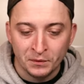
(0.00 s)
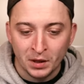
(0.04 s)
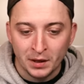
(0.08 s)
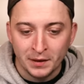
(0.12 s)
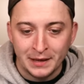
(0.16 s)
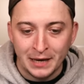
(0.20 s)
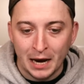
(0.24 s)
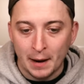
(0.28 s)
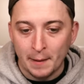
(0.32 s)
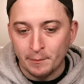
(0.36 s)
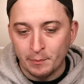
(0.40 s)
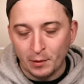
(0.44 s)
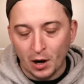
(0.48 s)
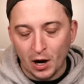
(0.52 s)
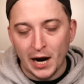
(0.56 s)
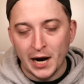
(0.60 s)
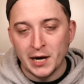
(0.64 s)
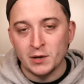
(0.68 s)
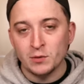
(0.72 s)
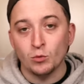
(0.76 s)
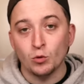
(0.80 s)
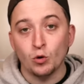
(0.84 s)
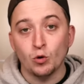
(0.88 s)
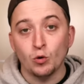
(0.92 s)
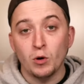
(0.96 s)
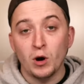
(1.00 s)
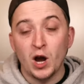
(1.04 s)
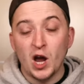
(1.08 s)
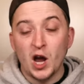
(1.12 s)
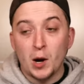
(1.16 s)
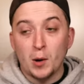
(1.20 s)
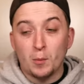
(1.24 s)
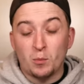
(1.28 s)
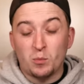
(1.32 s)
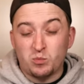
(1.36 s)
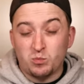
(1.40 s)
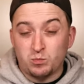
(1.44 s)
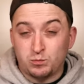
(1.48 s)
Now, Bayern will
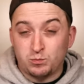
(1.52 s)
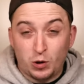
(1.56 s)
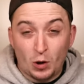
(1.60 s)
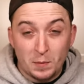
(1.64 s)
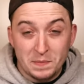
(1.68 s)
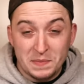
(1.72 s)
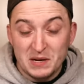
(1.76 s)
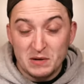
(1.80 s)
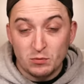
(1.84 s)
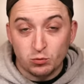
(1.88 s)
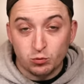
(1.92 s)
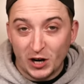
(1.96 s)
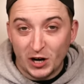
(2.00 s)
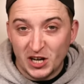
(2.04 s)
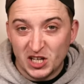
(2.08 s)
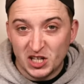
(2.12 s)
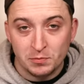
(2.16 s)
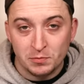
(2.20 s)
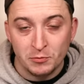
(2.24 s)
probably rest